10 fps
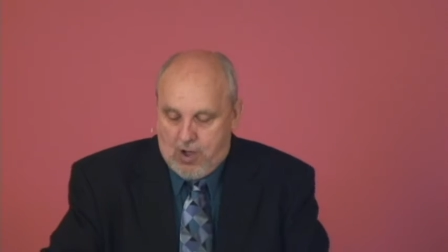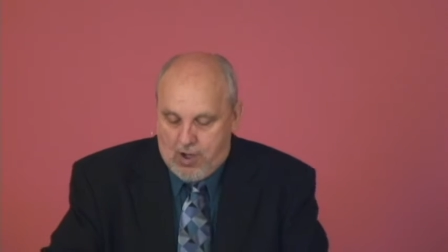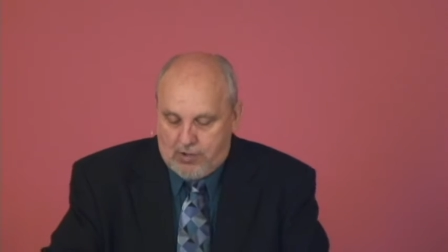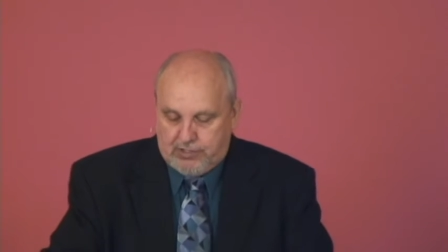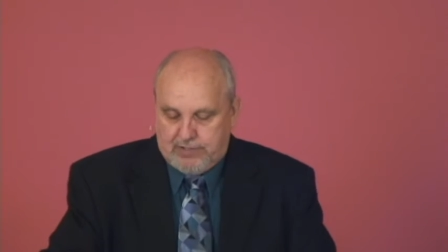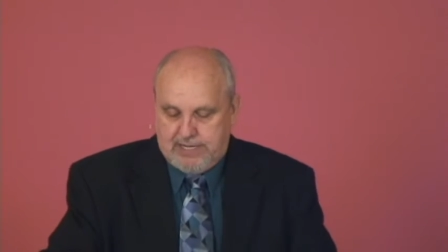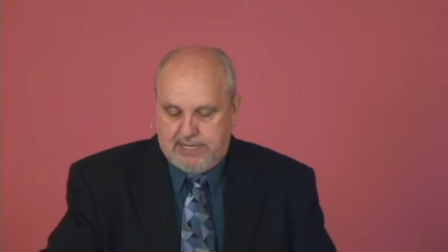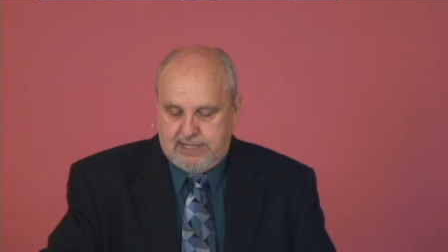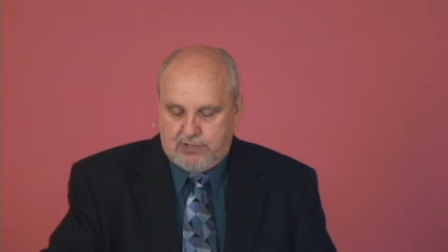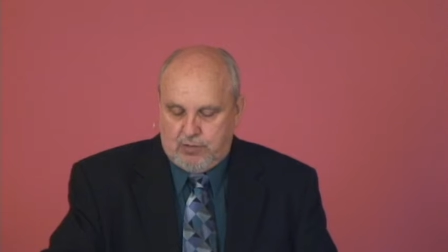All your
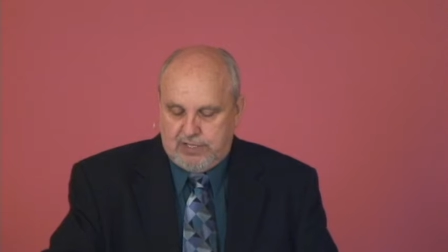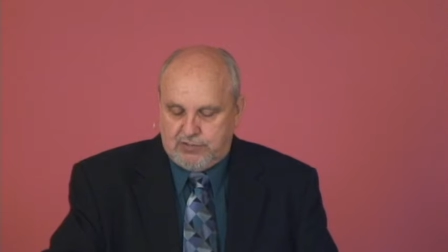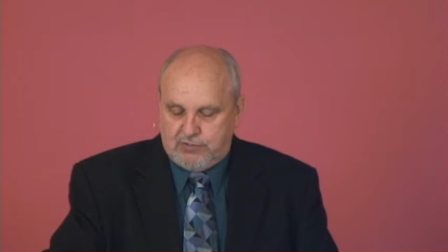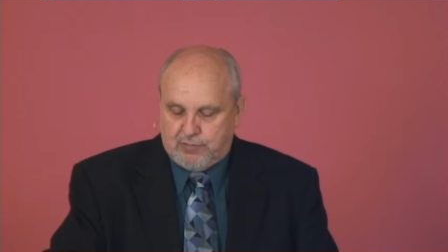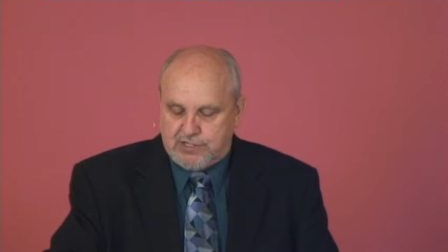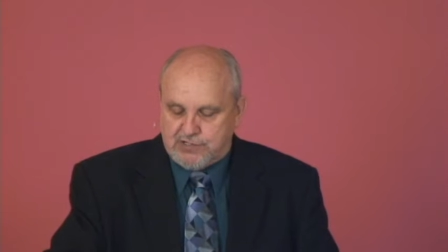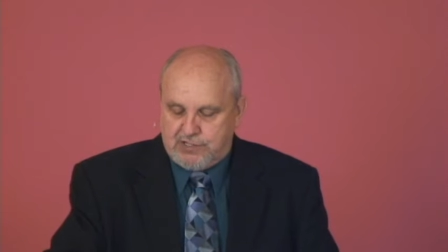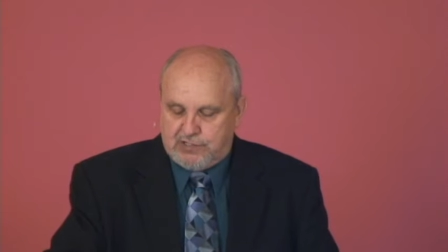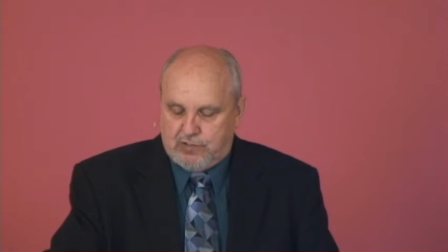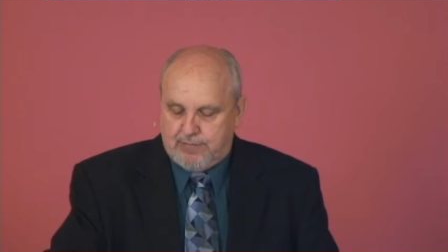need according to his
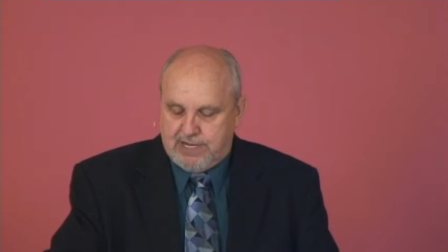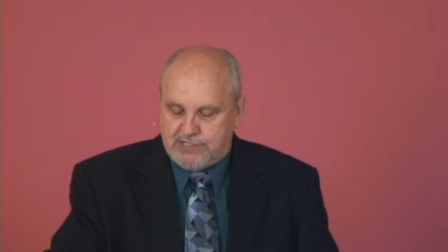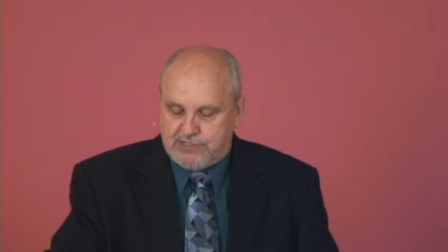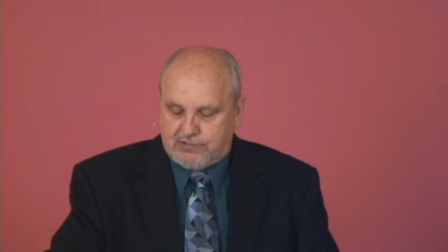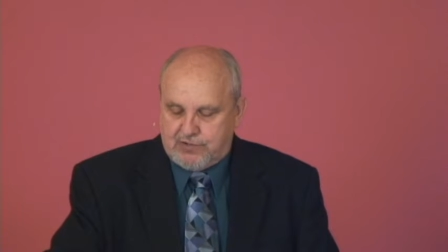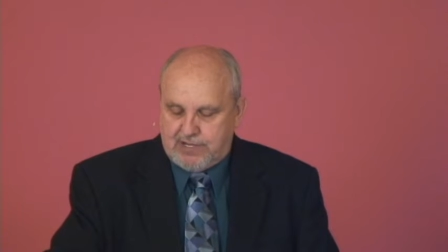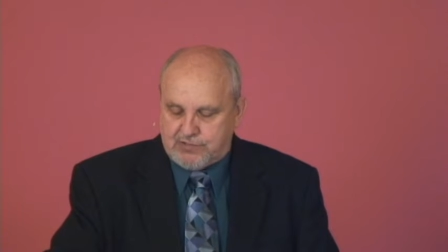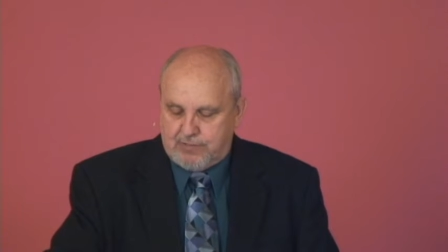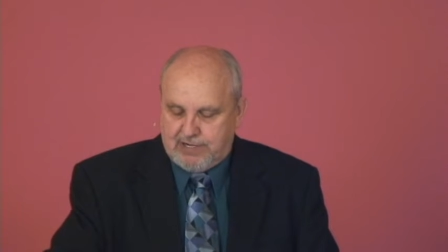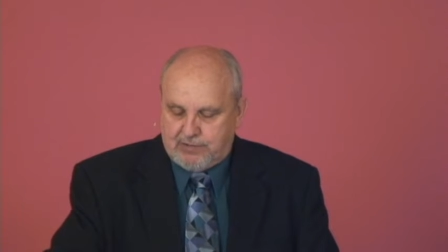riches and glory by Jesus
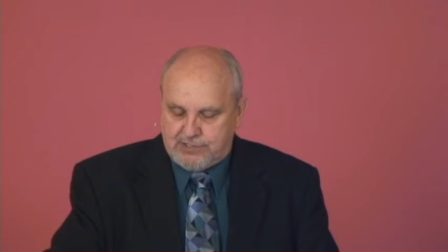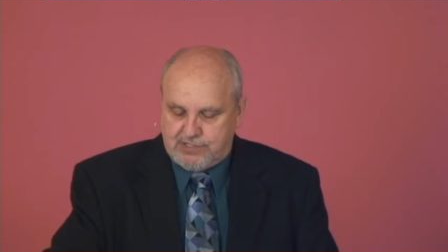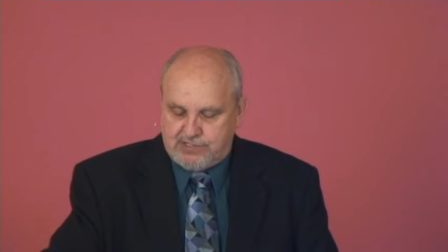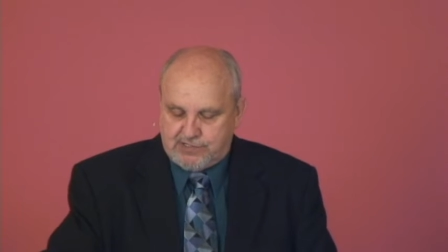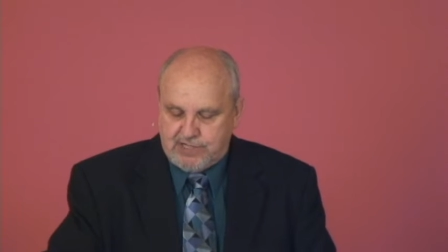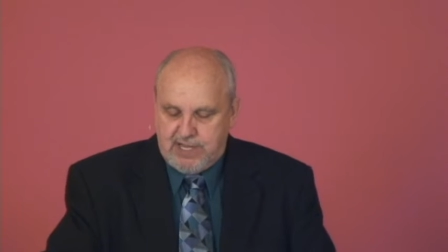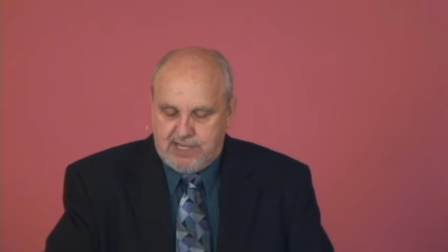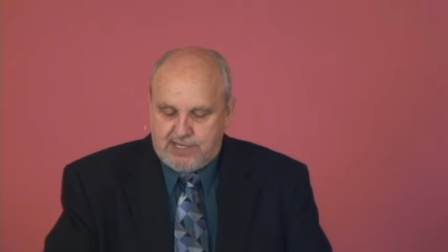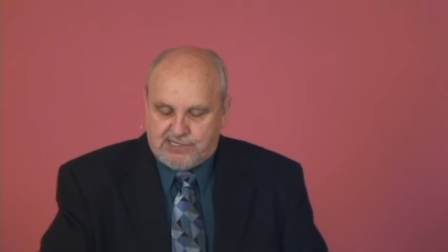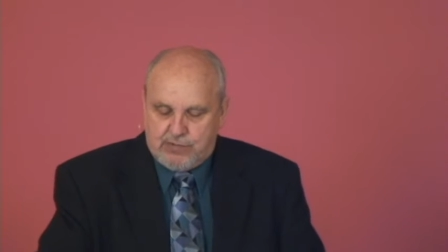Christ," or by Christ Jesus.
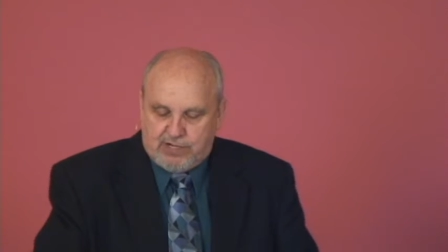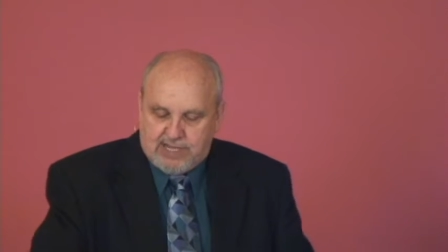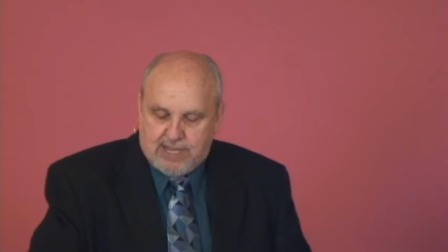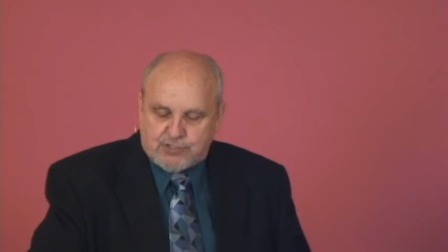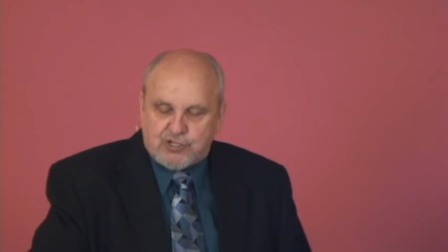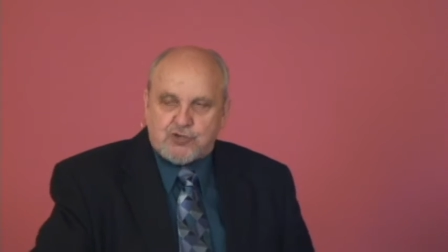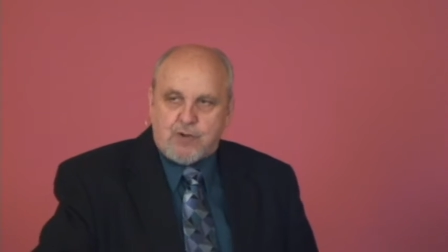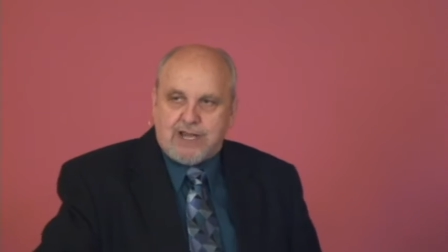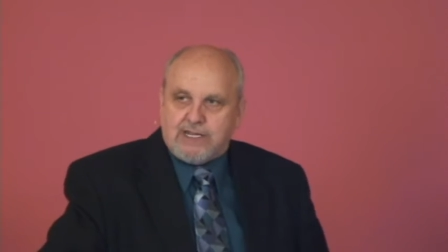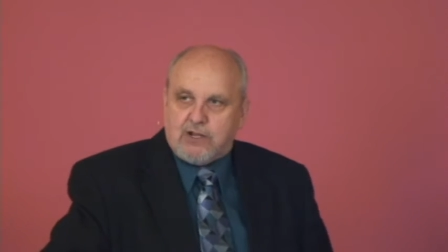You see, when it comes to
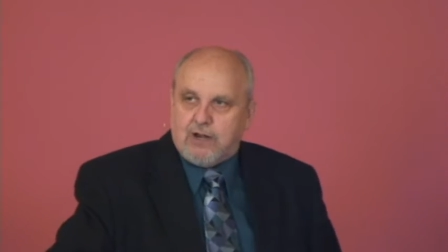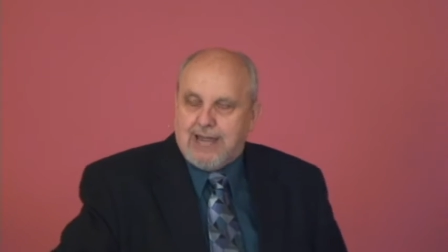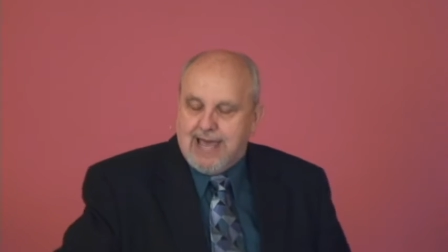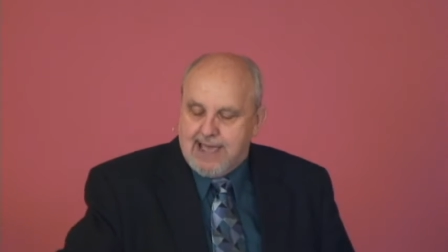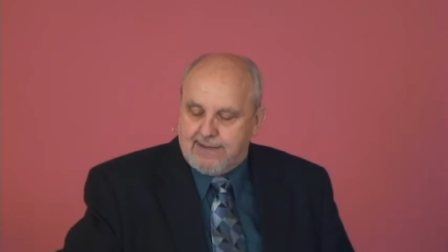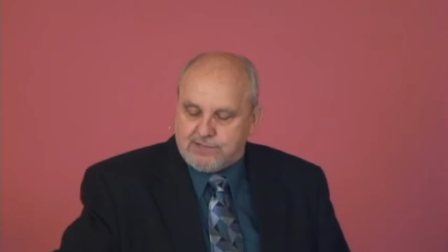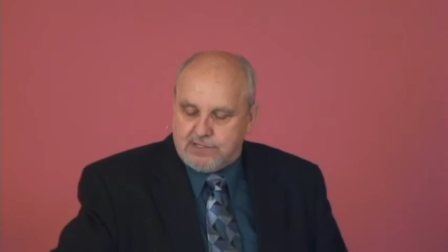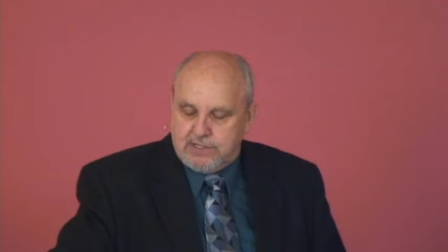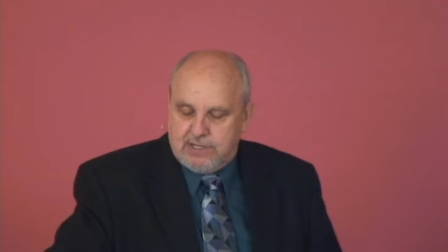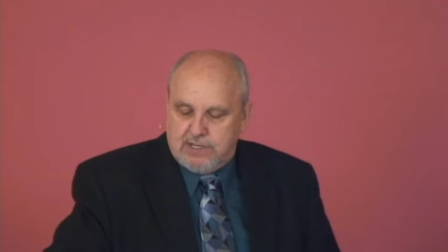directing our
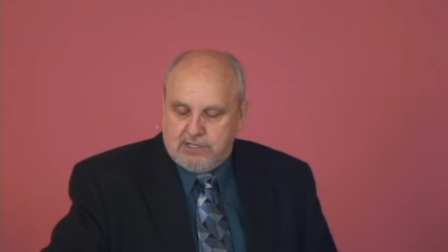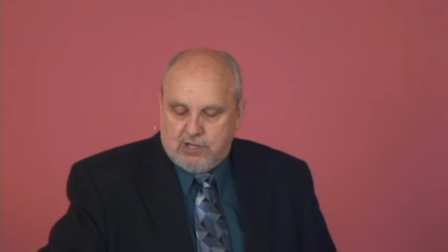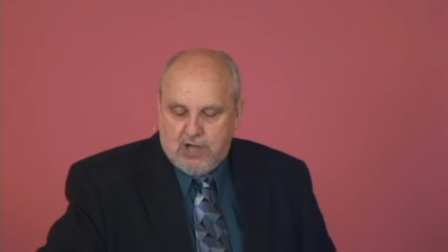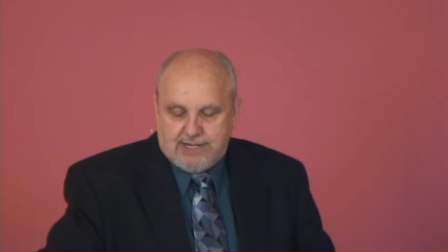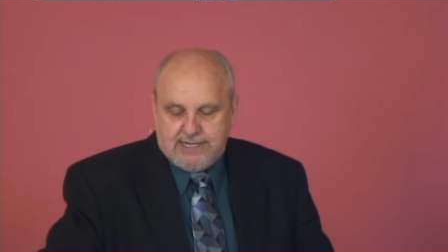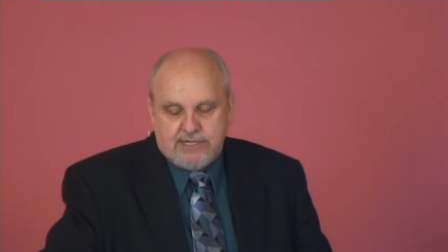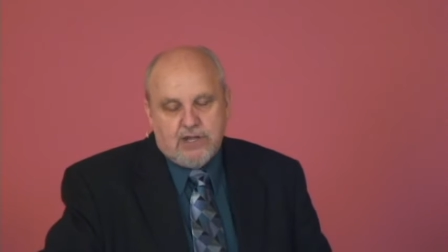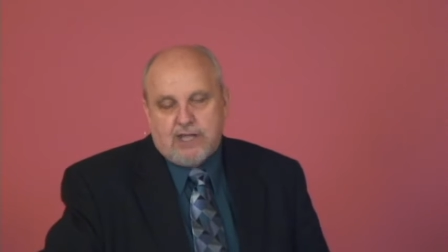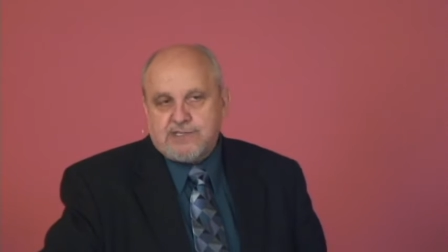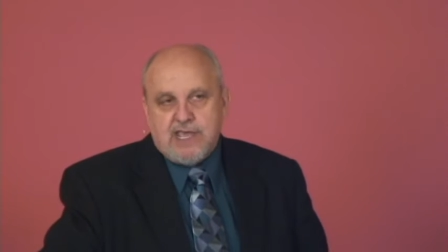lives, God
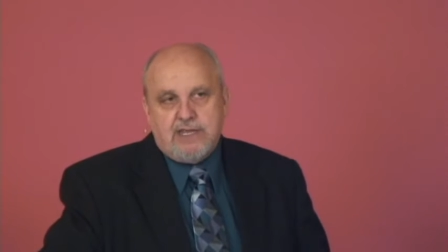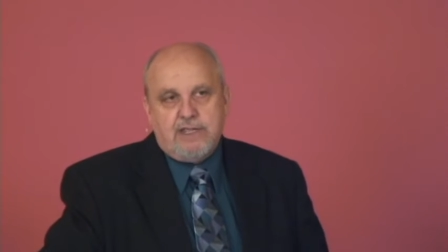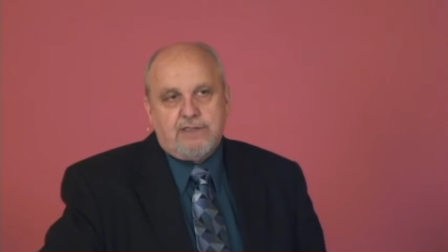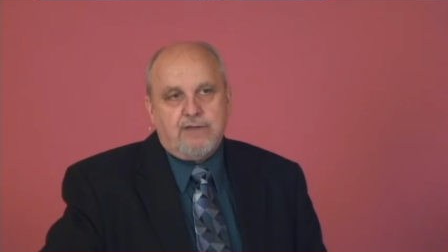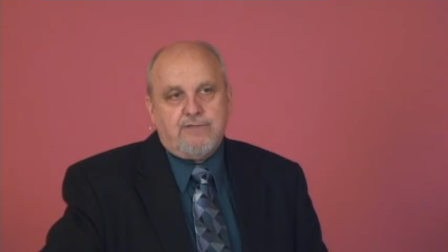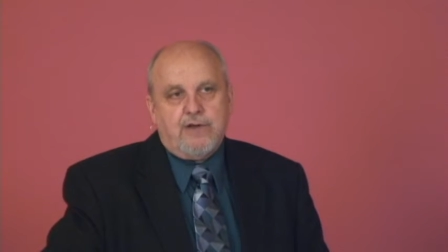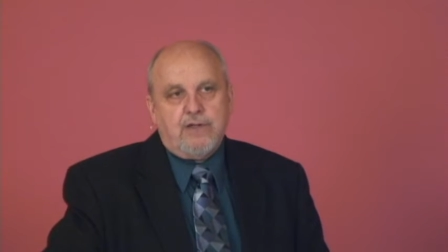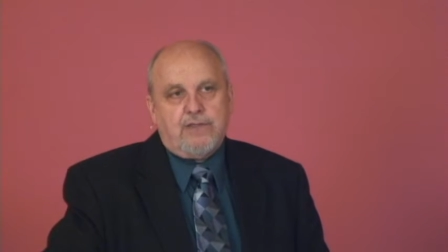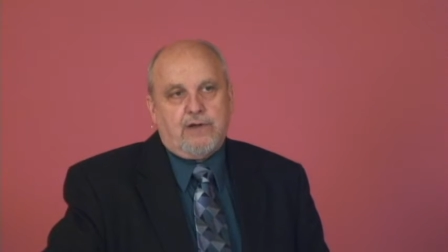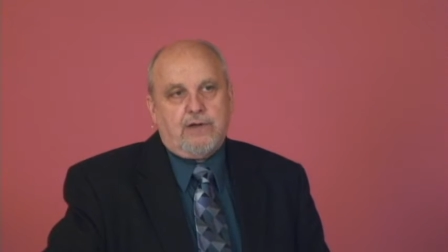need not say anything
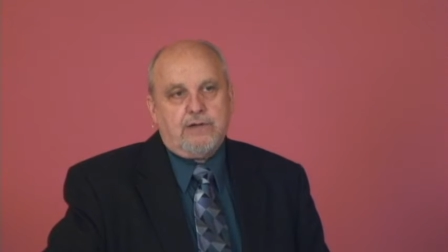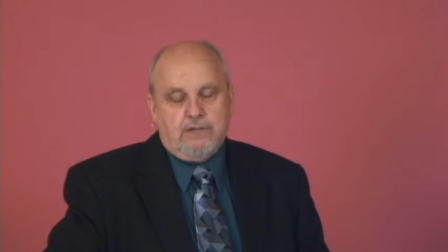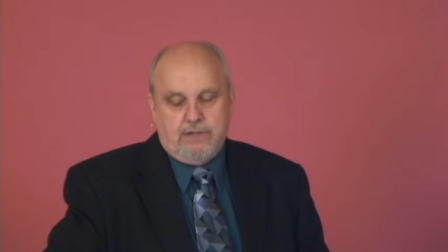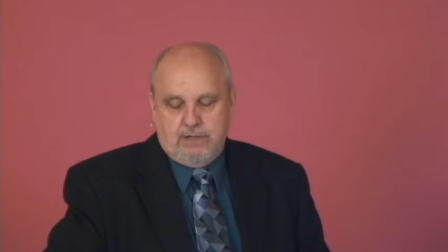further.